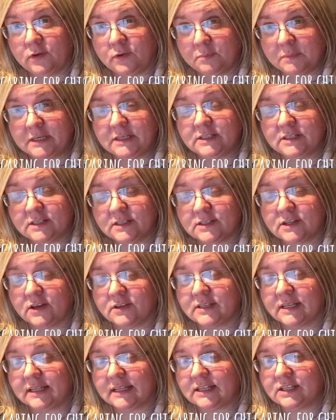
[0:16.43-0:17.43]
me
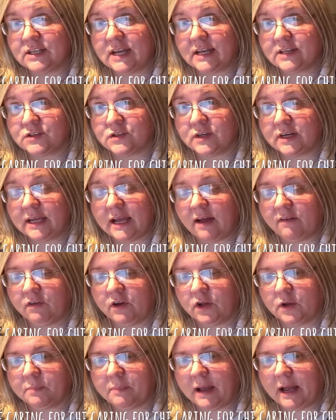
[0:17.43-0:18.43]
discussing this yesterday, have a
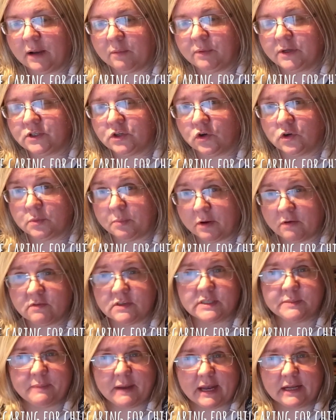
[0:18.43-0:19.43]
look back. We talked about
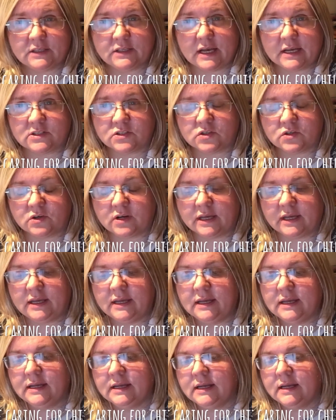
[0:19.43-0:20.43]
respect yesterday.
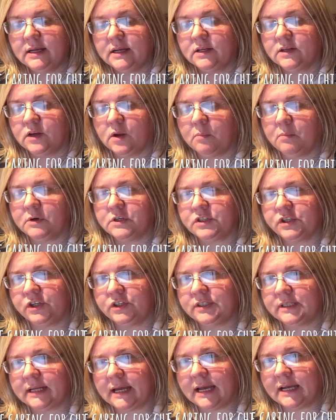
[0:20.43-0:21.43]
Number
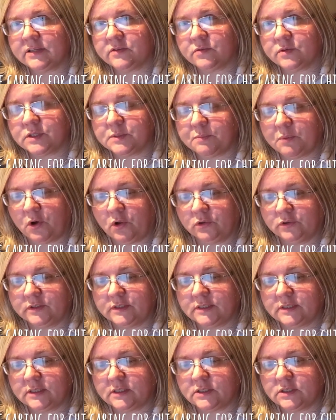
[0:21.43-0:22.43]
2 today is
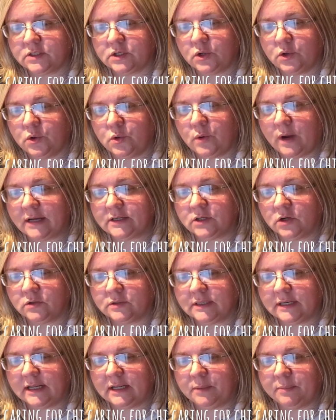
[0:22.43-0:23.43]
response. So I
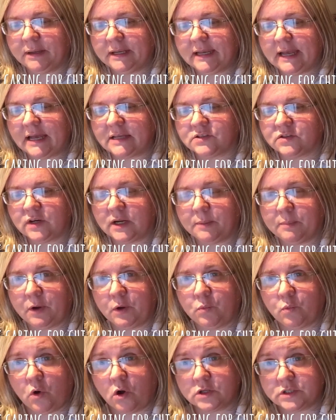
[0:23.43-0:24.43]
talked a little bit yesterday
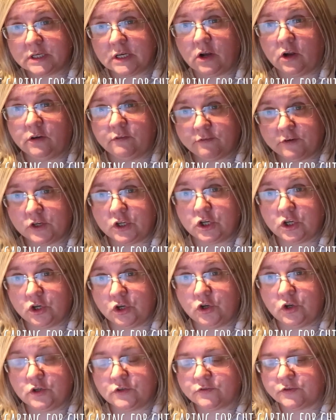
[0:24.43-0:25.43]
about watching out for
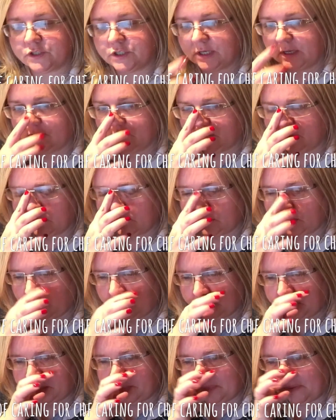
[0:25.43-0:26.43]
cues for children and
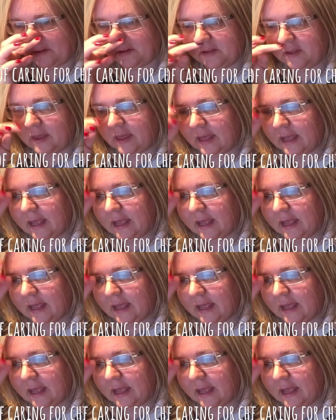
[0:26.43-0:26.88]
young people.